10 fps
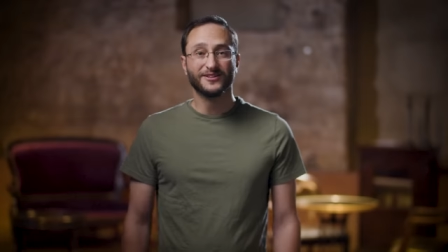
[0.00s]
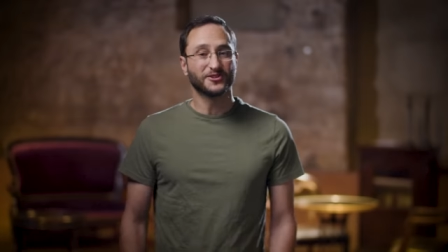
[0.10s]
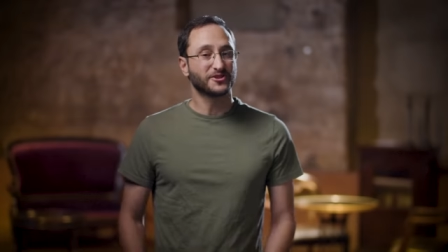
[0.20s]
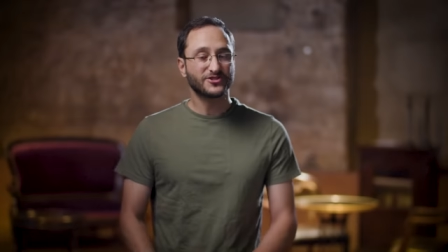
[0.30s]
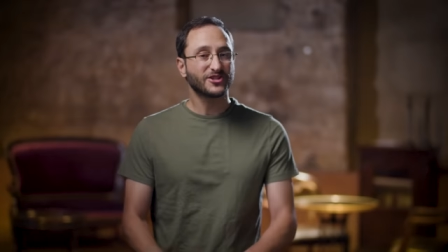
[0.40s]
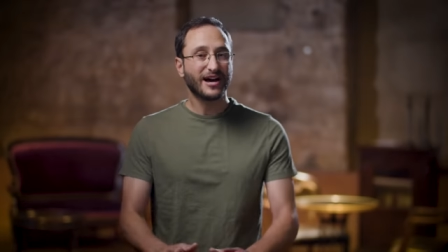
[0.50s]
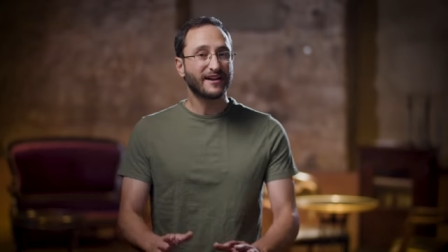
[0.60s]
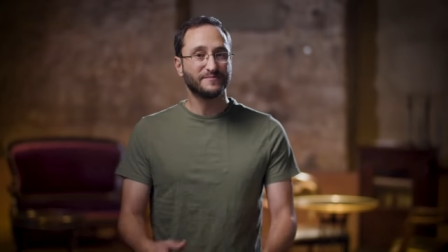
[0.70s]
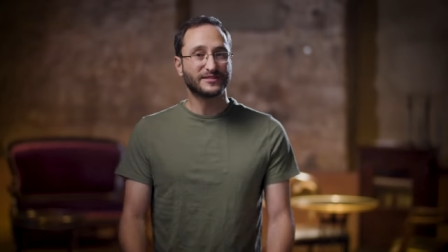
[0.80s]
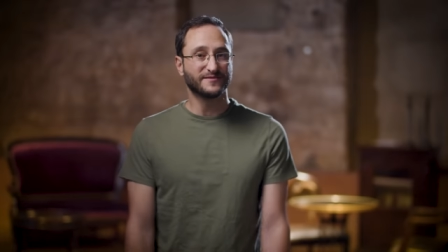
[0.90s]
Look, there's a lot
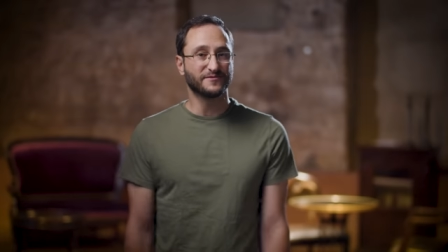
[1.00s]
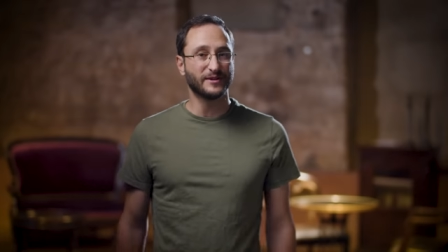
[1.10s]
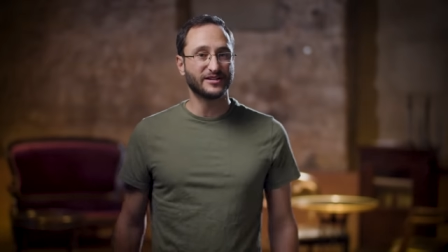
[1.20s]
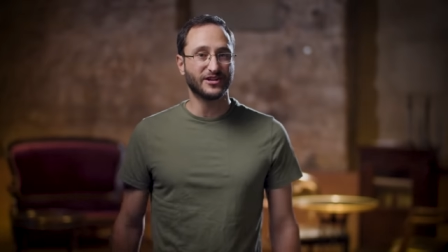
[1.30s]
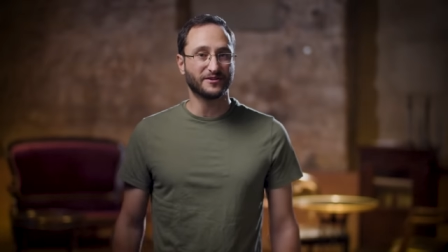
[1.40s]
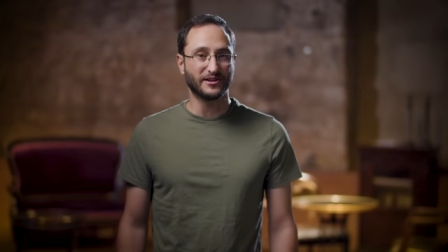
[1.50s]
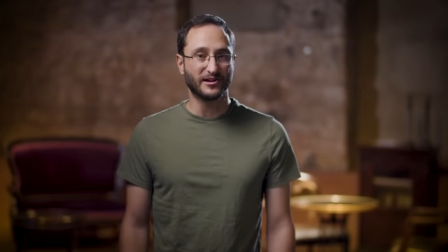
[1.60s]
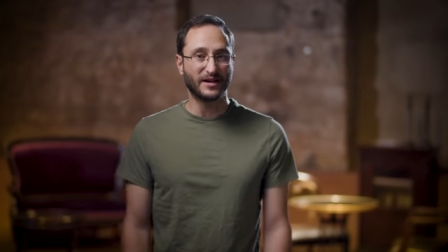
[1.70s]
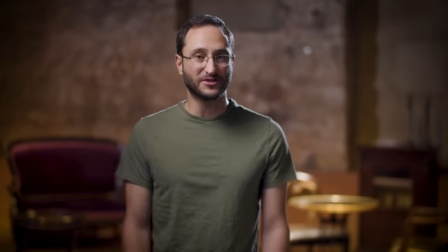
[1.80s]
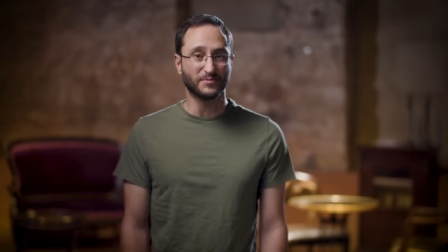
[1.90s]
of misinformation out there
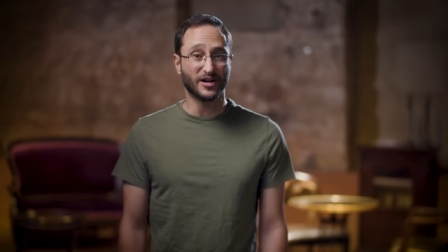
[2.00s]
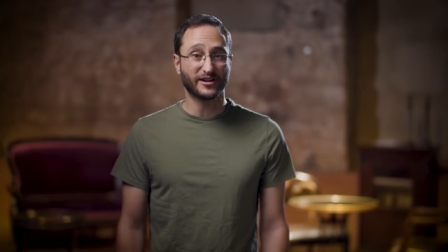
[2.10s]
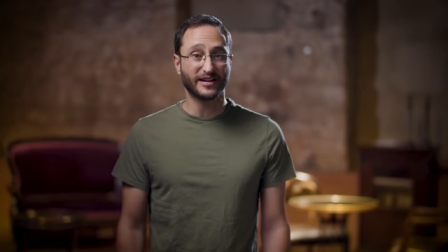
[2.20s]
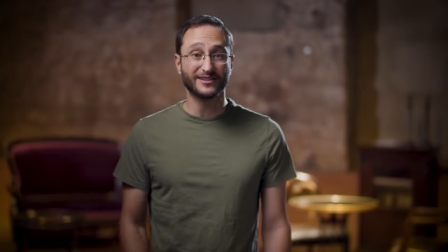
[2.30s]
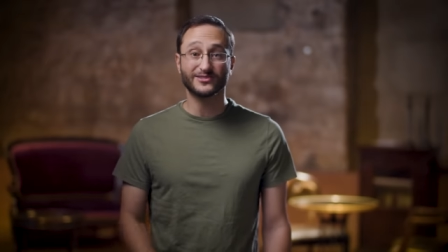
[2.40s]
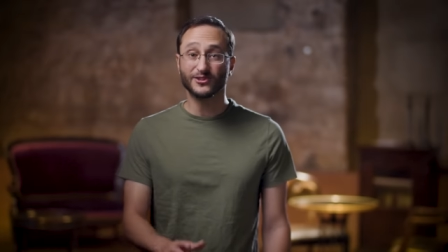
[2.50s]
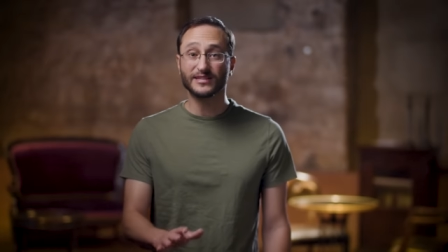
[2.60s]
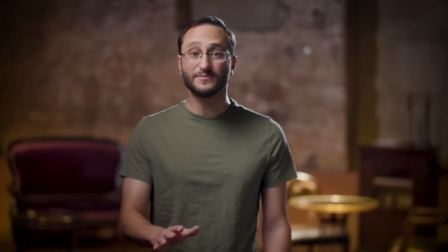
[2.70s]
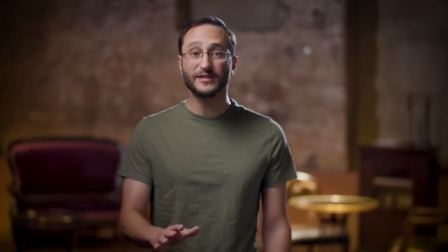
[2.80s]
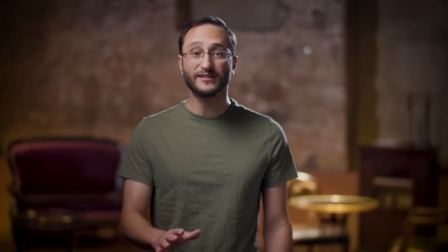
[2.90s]
about the blockade, so
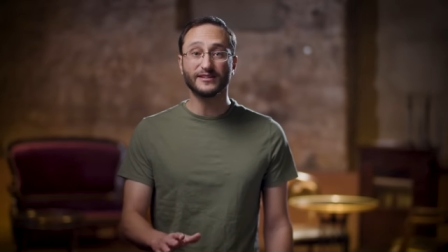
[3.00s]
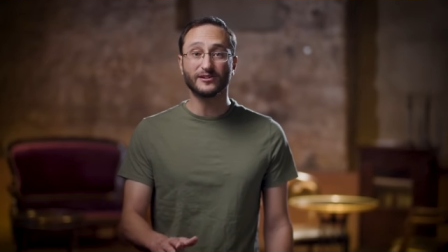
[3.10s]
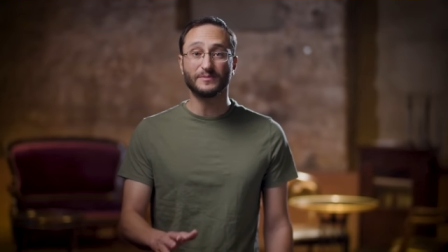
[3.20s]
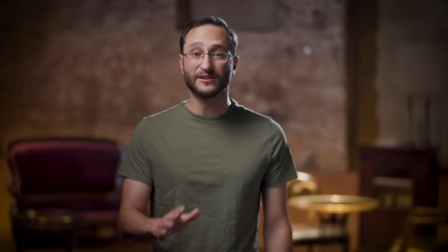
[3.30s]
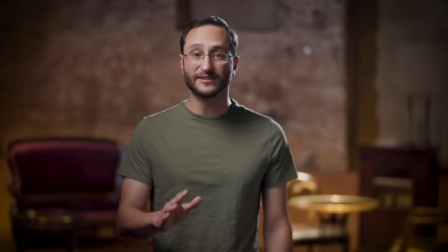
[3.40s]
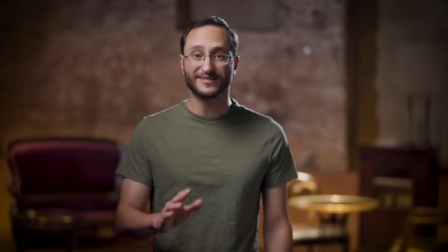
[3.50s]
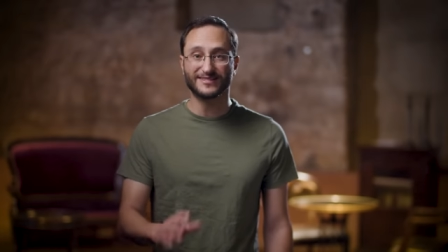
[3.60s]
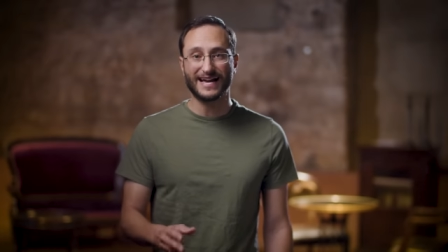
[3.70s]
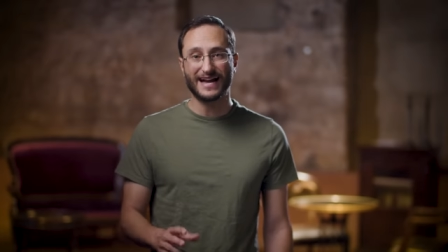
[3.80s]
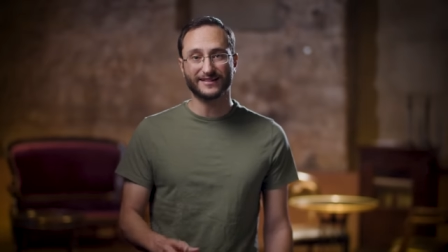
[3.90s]
let's be clear about
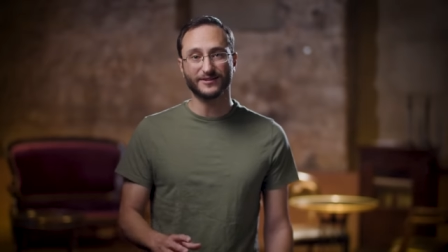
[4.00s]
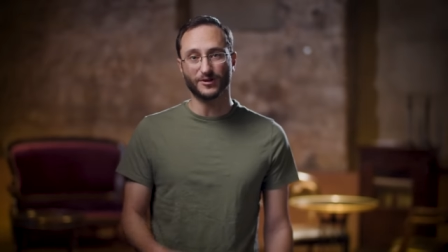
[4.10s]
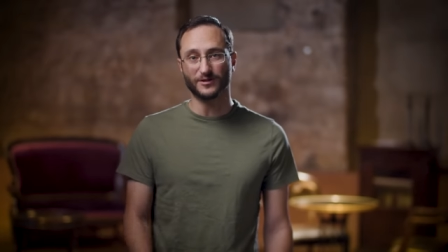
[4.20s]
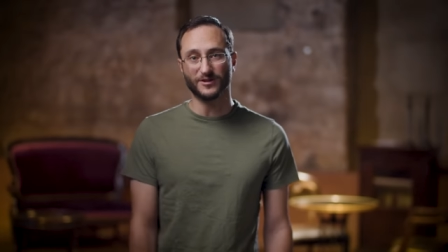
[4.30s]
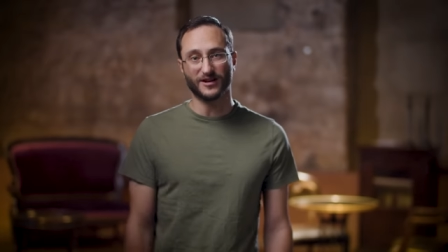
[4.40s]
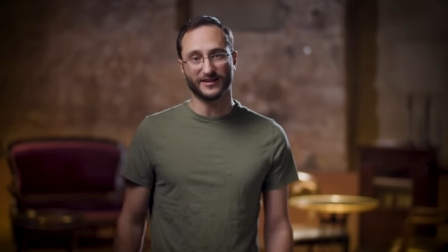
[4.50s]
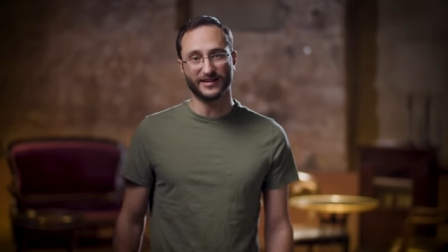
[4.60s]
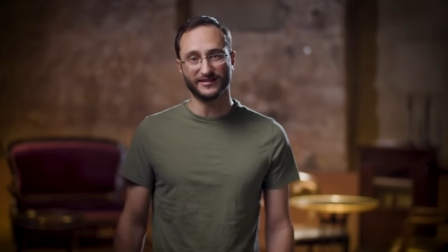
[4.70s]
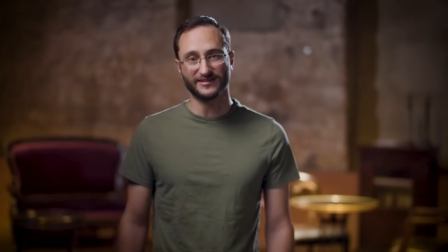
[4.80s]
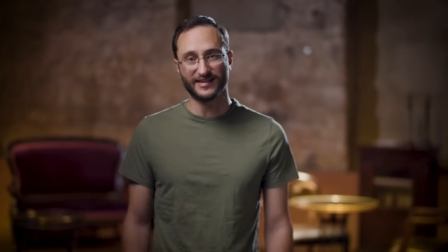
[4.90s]
exactly what a
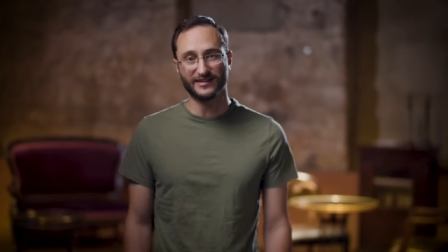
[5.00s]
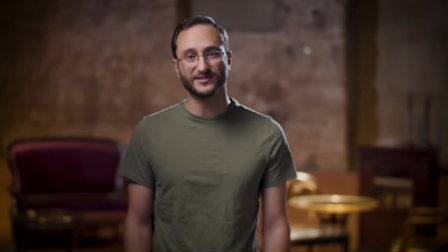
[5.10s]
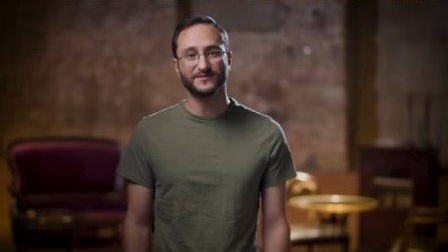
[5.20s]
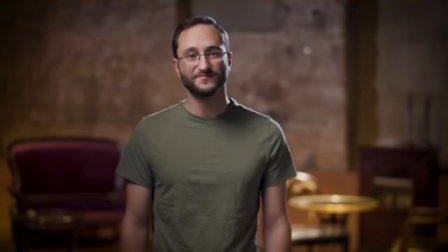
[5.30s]
blockade entails.